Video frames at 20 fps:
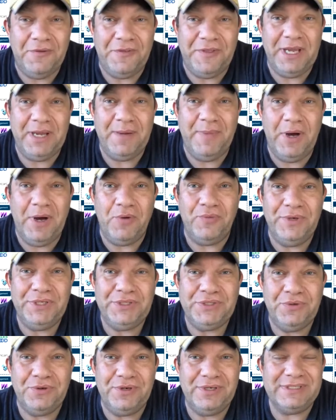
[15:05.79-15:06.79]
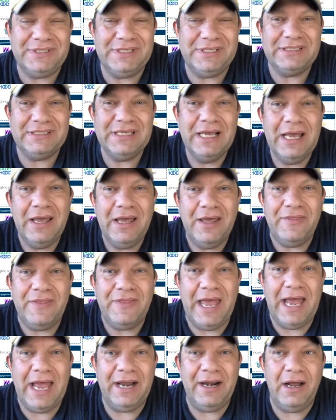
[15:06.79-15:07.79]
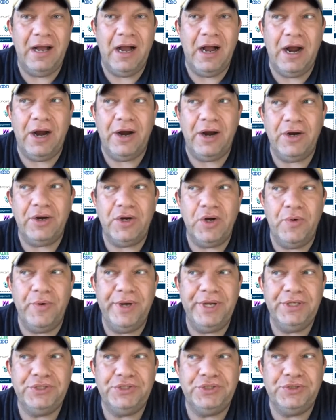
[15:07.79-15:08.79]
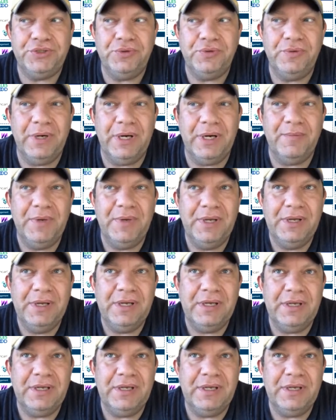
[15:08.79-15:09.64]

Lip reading: Think about resources that are going to